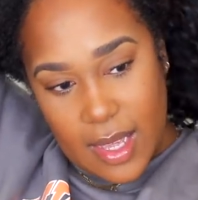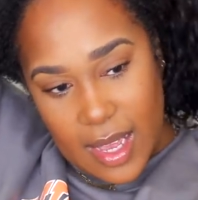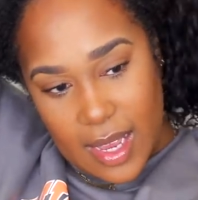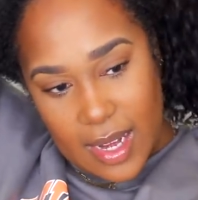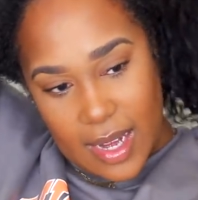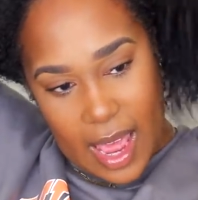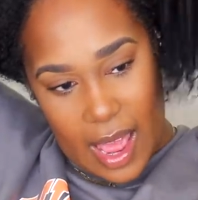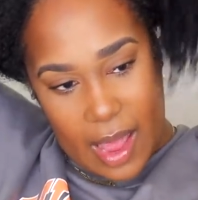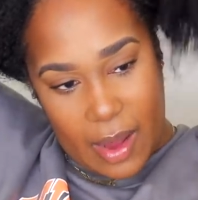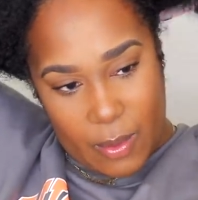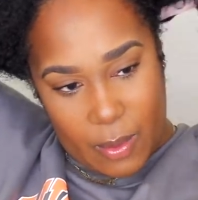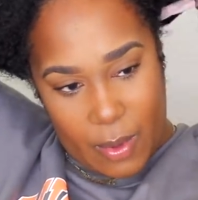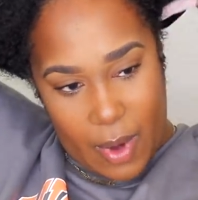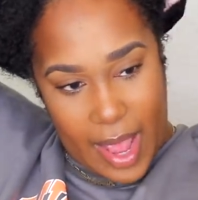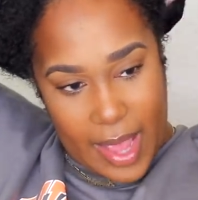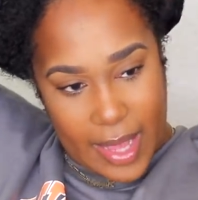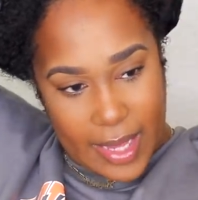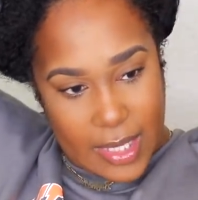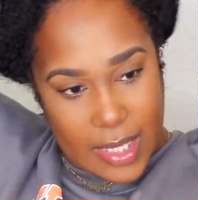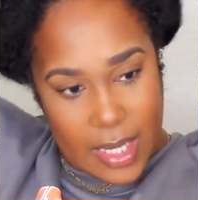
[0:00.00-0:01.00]
and not
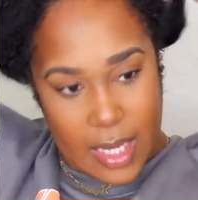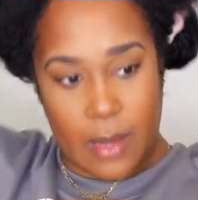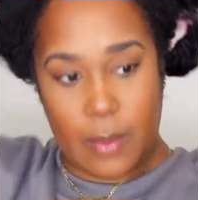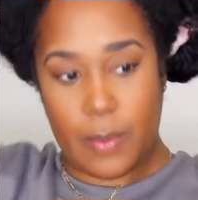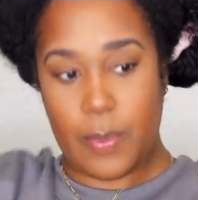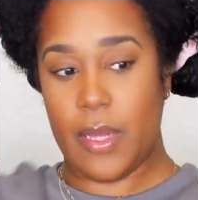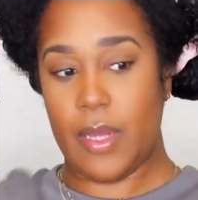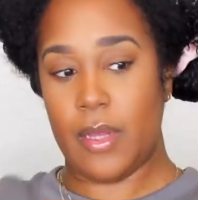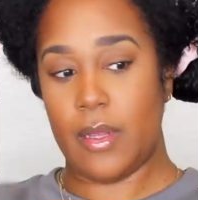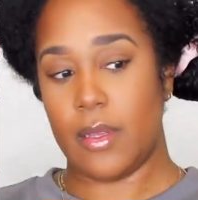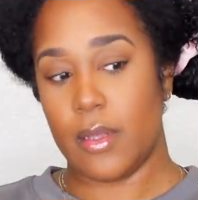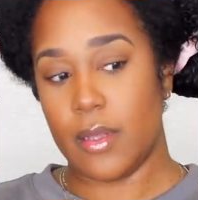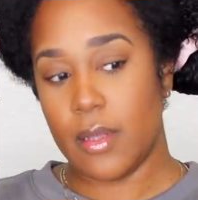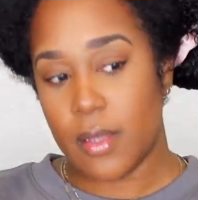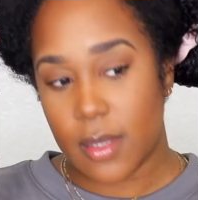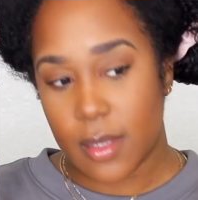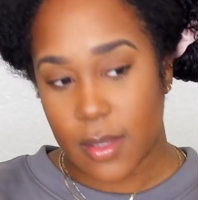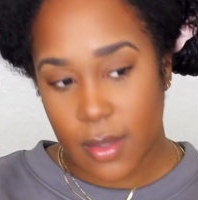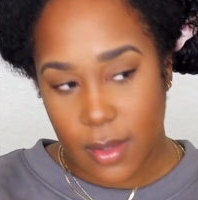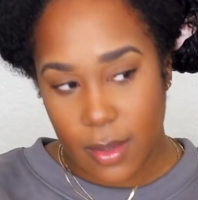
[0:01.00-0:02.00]
rise up.
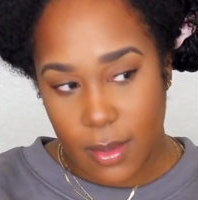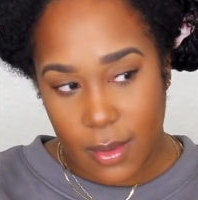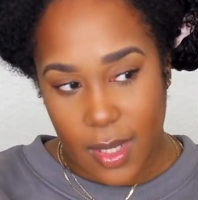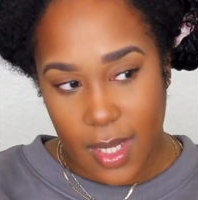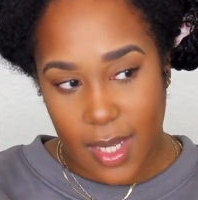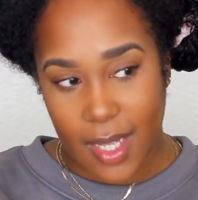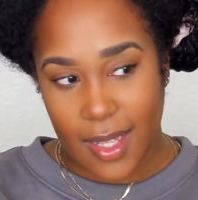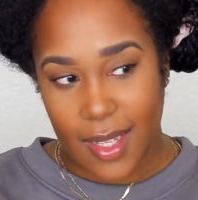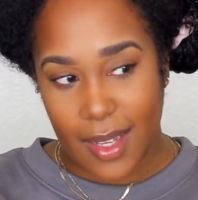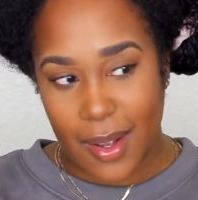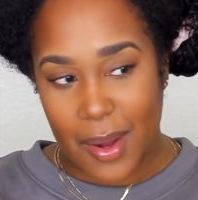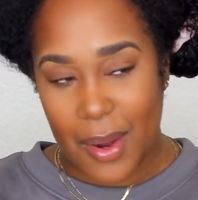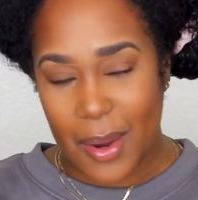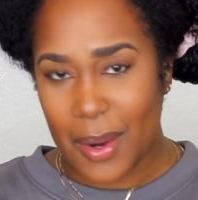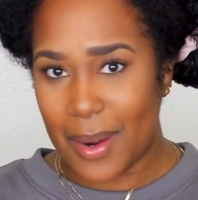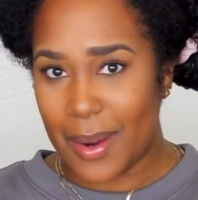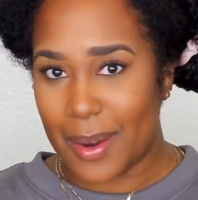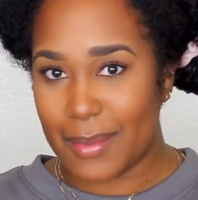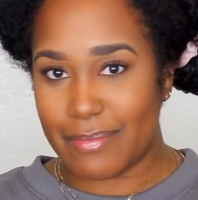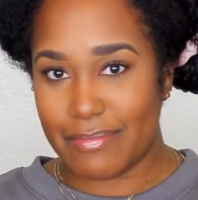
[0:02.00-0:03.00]
Ooh, look at the
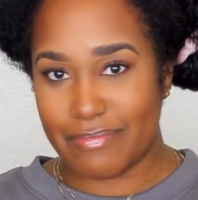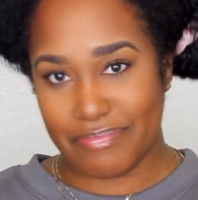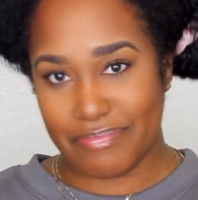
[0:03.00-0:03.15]
curl.